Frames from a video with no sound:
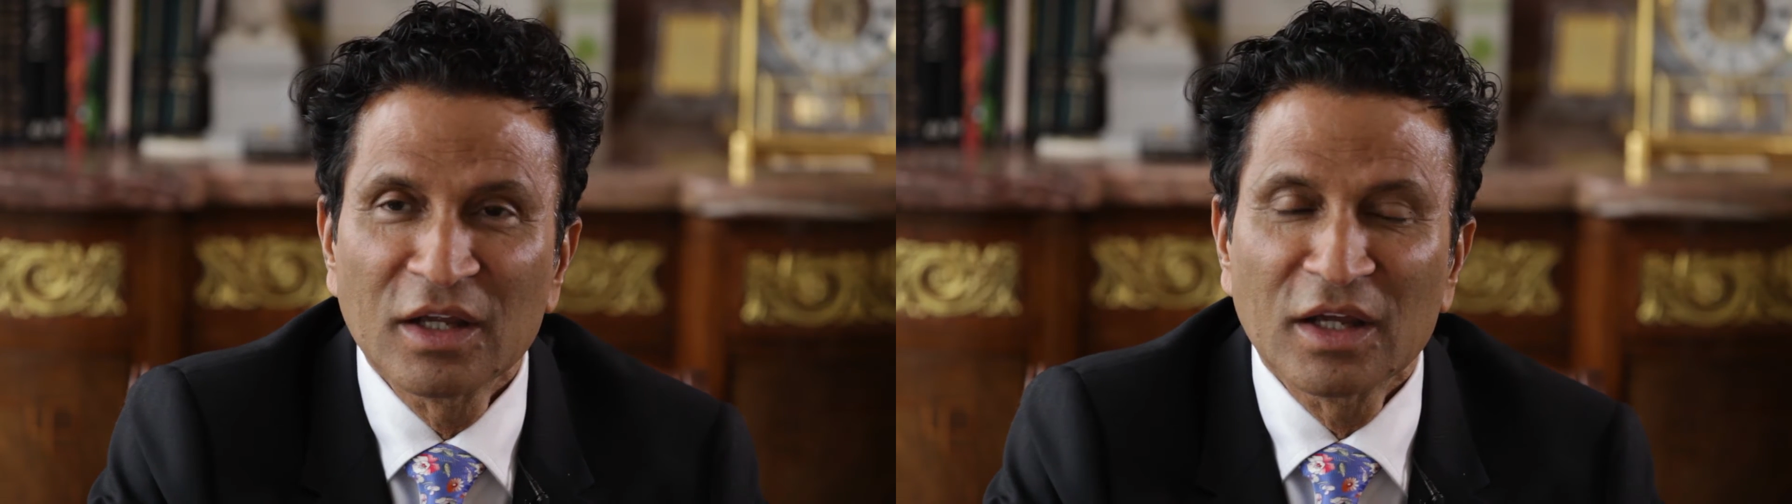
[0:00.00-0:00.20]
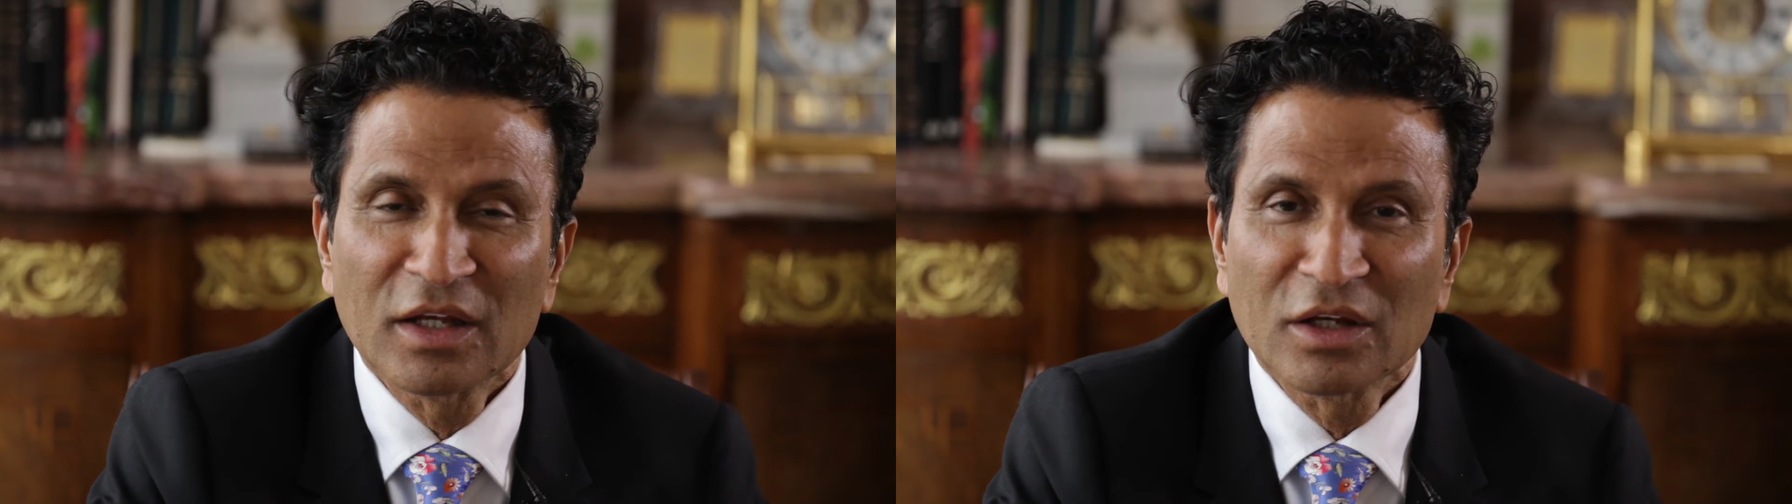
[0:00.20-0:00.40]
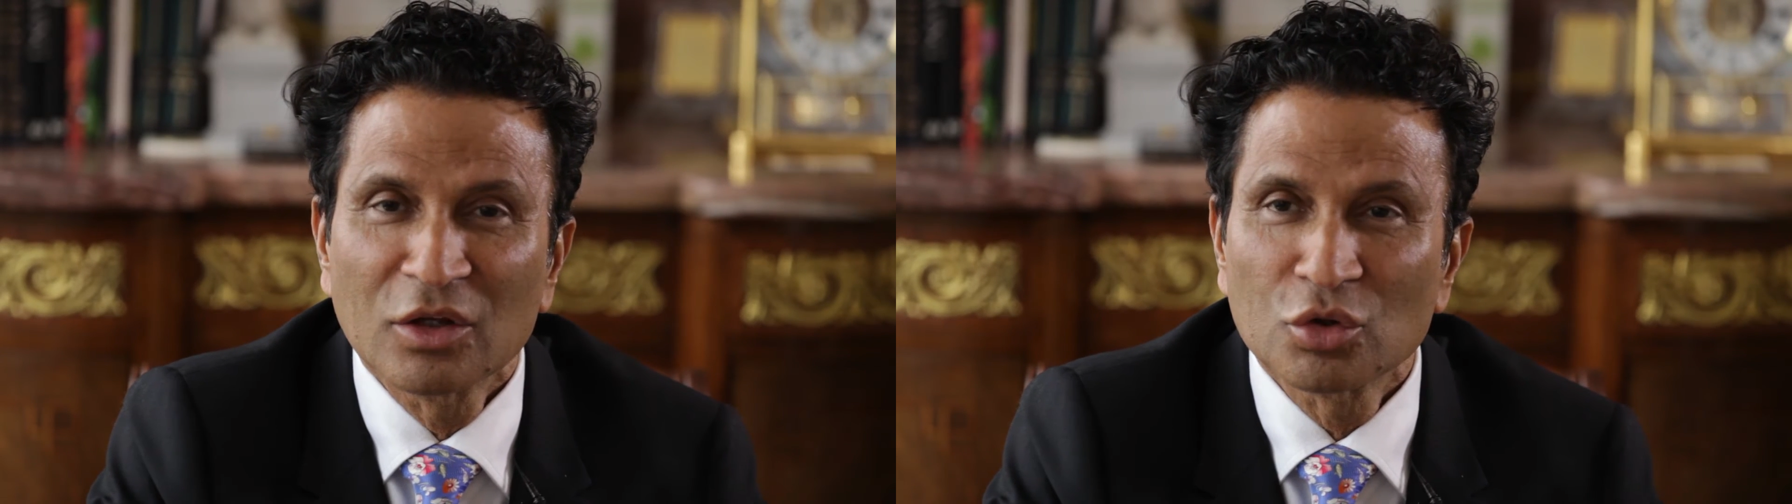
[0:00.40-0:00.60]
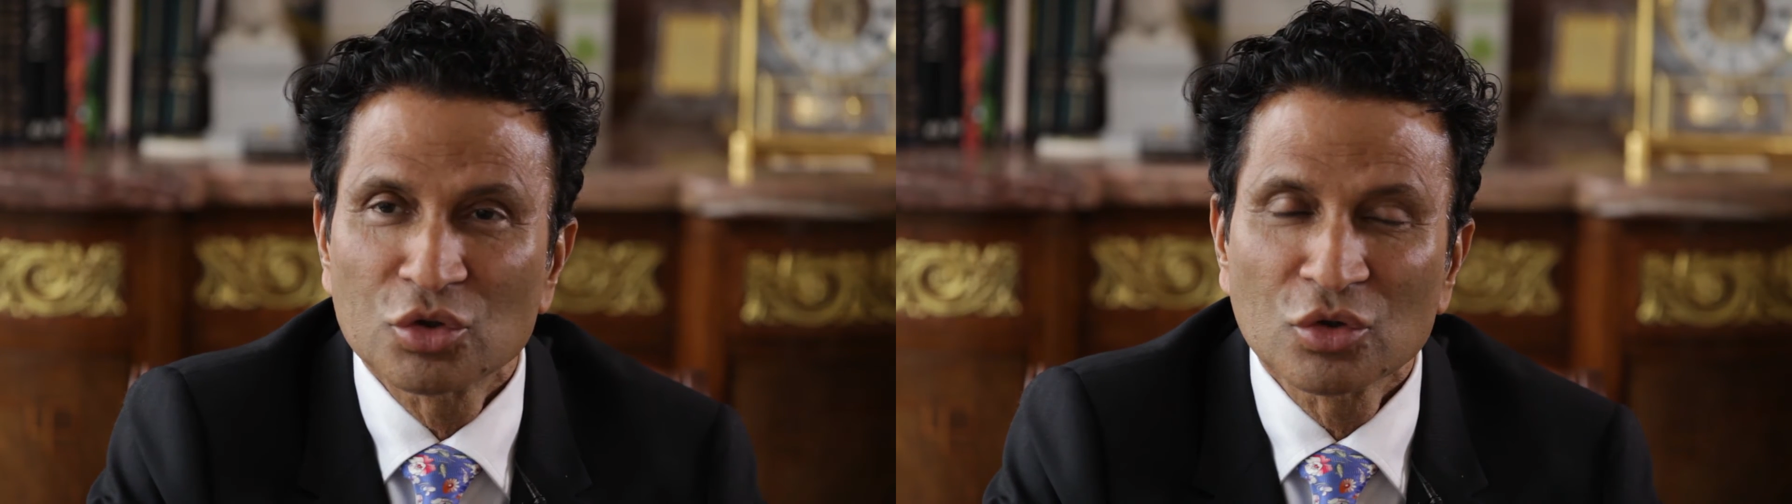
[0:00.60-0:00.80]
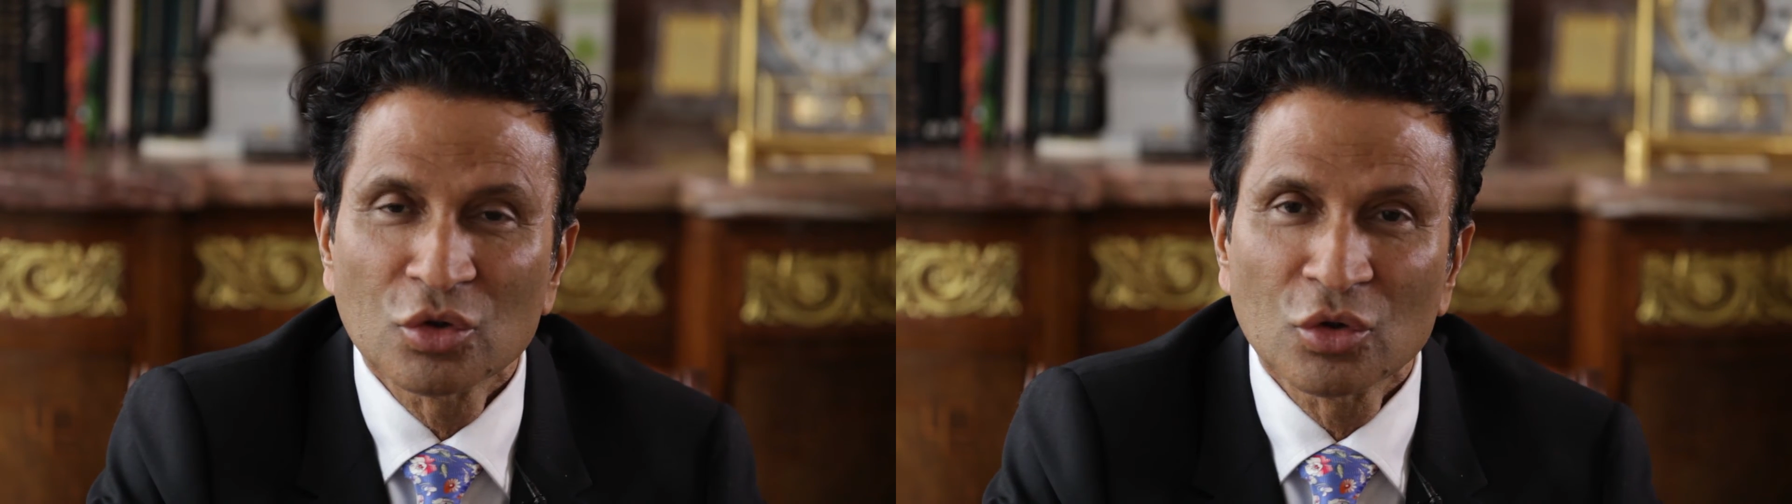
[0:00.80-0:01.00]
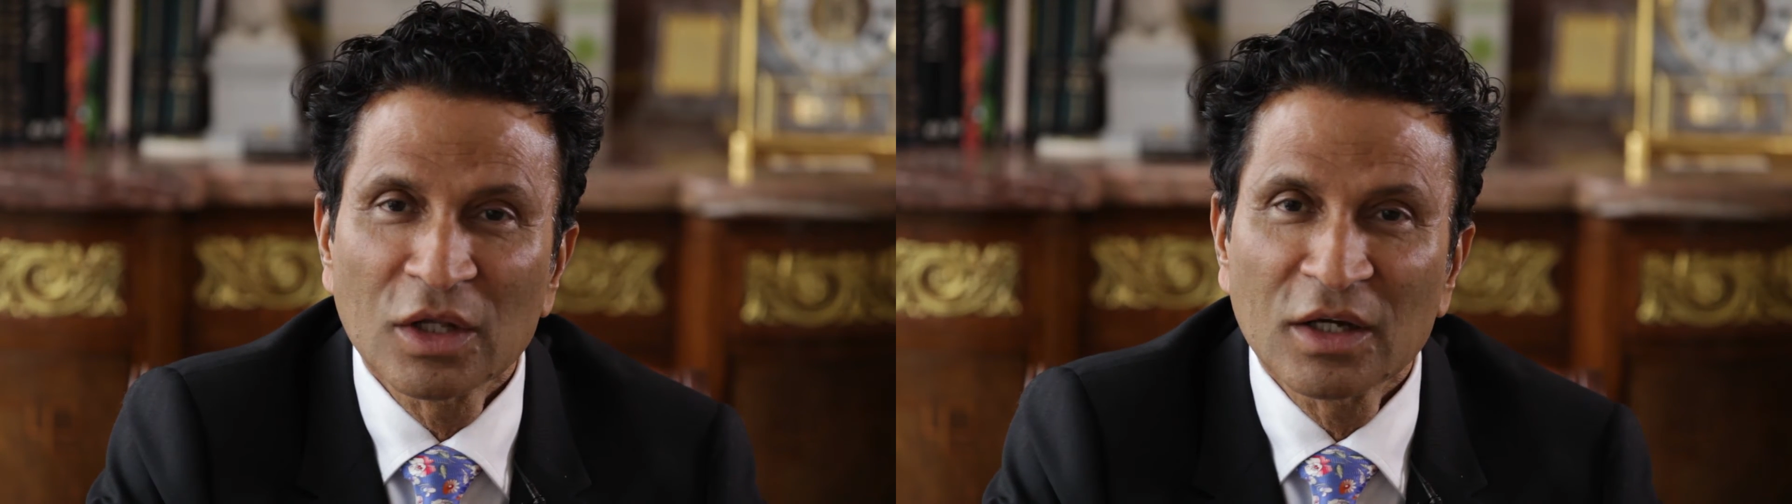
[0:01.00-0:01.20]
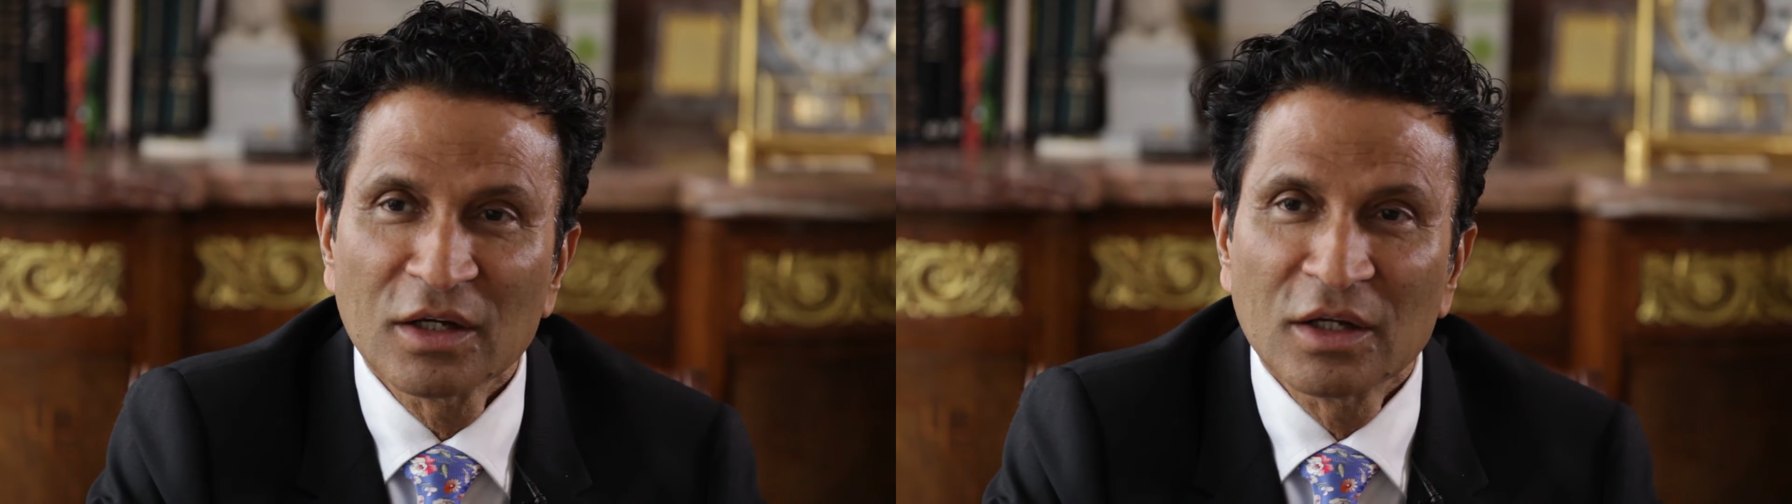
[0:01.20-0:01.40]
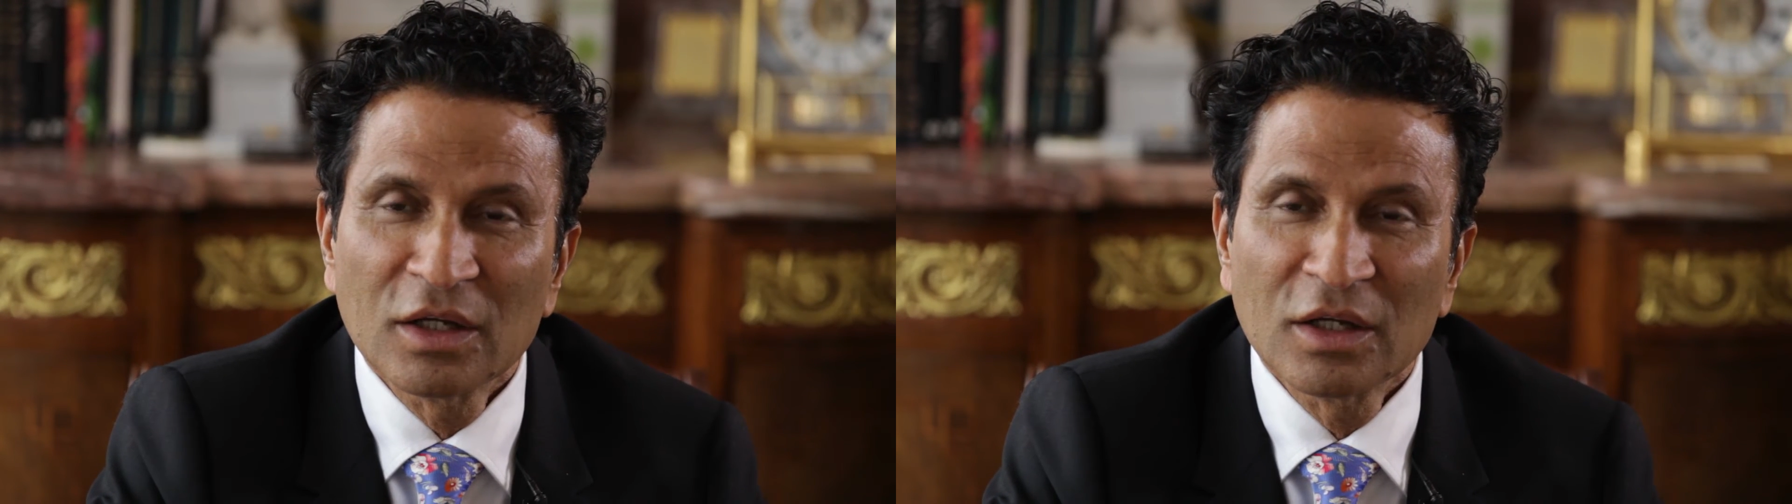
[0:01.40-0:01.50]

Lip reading: and gotu kola,